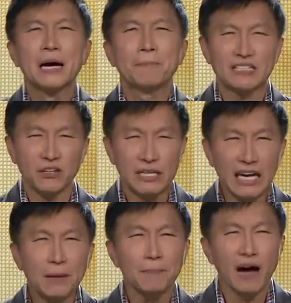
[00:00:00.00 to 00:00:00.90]
but to
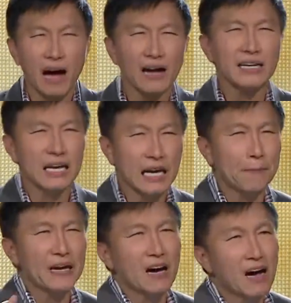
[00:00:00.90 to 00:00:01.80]
keep on
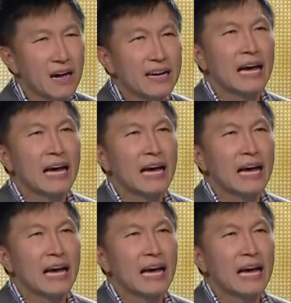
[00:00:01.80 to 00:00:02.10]
keeping on